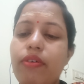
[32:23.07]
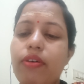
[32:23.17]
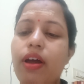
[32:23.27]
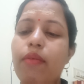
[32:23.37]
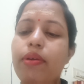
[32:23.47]

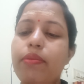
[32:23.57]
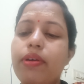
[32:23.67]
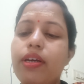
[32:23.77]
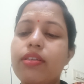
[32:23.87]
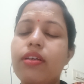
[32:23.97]
for
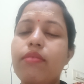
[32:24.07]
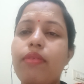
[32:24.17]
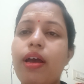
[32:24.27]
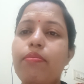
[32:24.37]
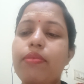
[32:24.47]

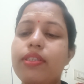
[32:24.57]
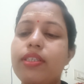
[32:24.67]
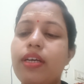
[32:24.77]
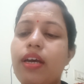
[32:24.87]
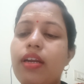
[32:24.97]
amplification by
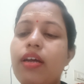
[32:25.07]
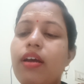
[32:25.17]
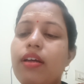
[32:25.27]
PCR.